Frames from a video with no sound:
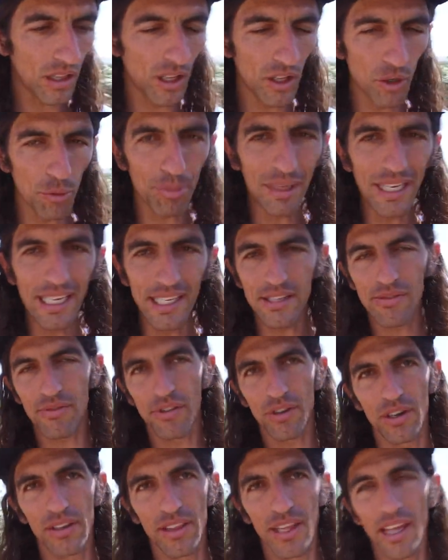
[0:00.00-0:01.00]
a little
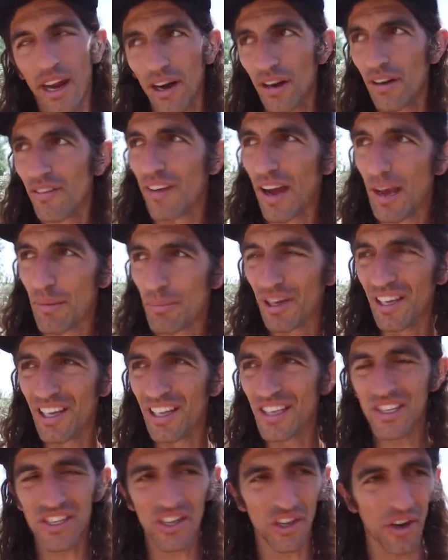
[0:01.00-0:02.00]
piece for the
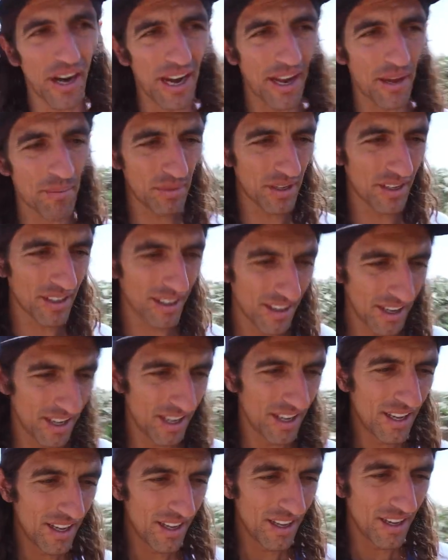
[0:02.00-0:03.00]
Aravaipa Instagram.
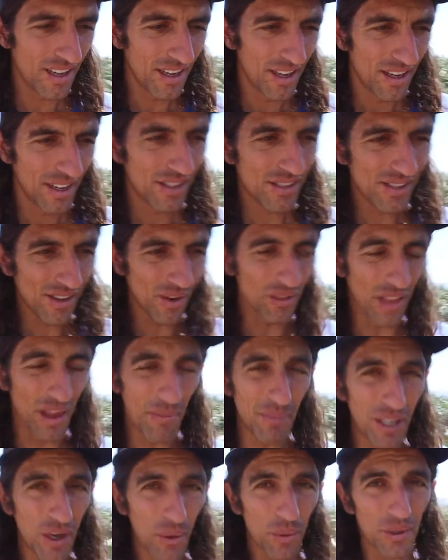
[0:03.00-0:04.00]
So
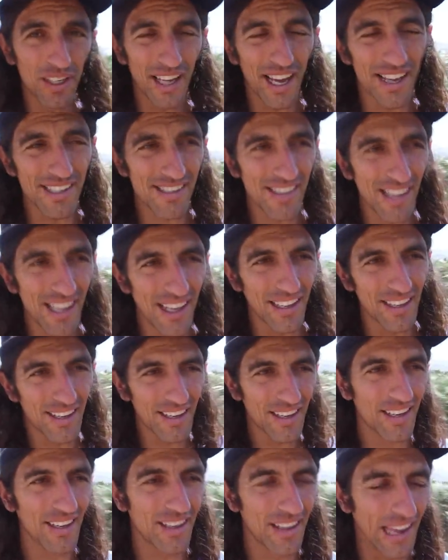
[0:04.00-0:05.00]
let me know what you guys
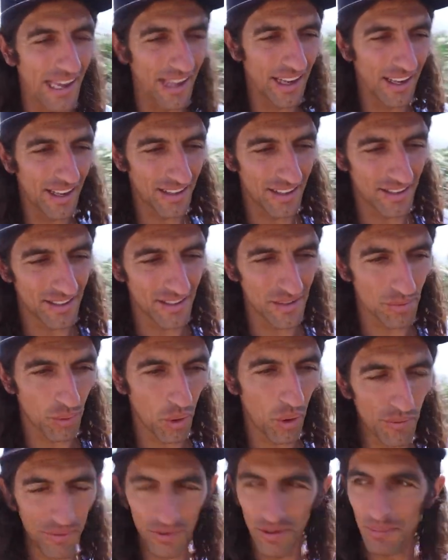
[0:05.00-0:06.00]
think, and
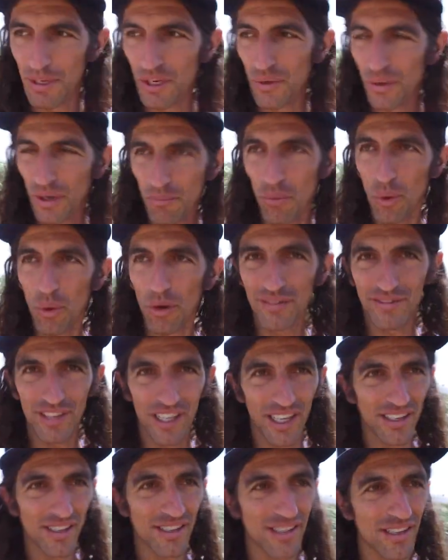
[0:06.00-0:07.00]
we'll hopefully be doing more
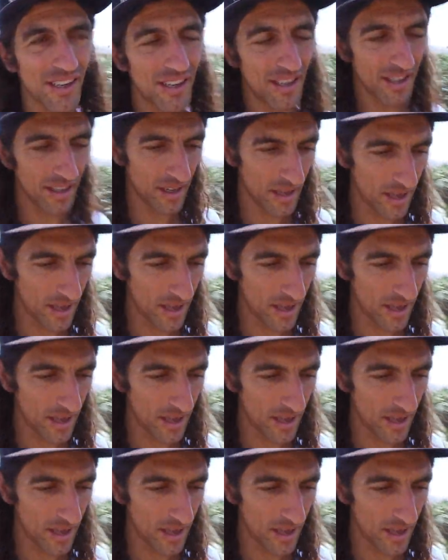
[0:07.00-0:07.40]
of these.